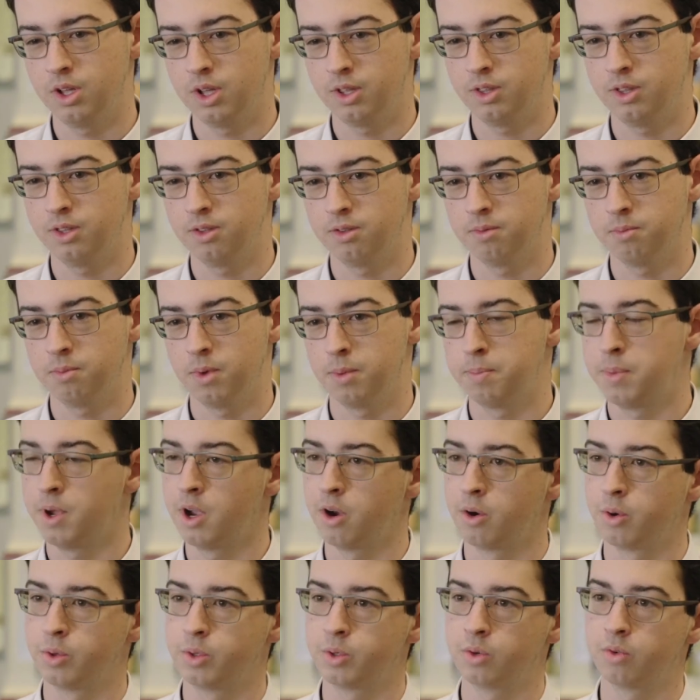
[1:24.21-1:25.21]
I think my
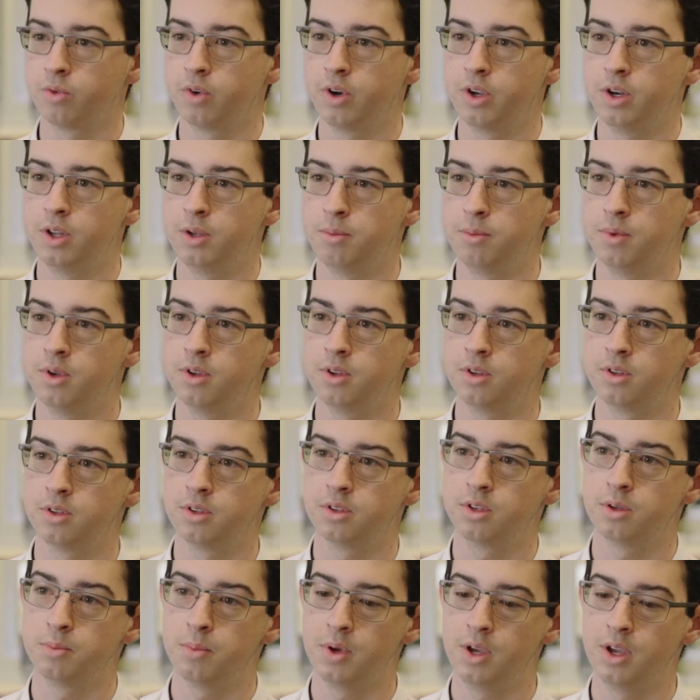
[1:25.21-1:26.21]
parents were reading
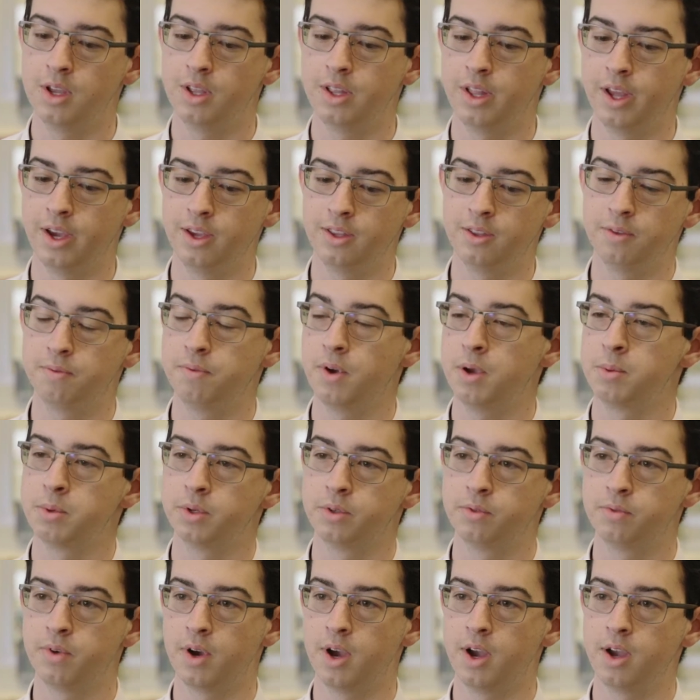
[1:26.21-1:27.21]
to me like The Famous
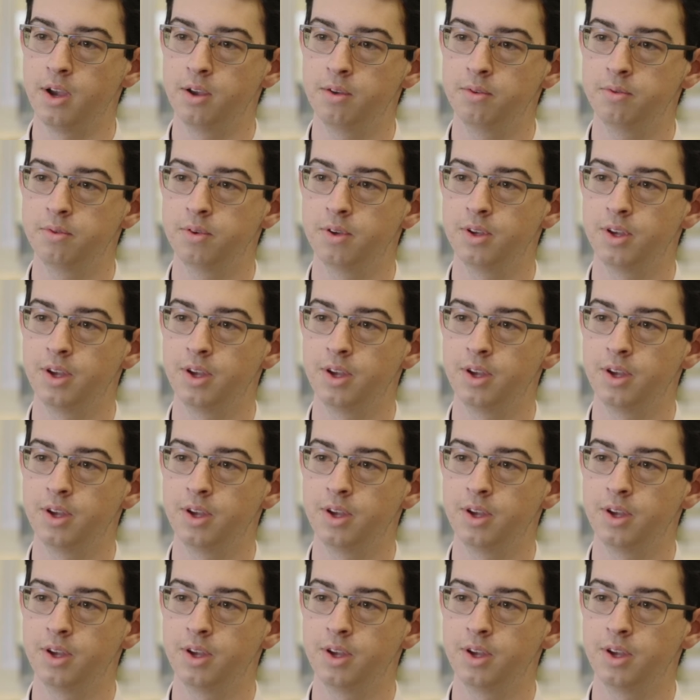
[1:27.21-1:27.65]
Five,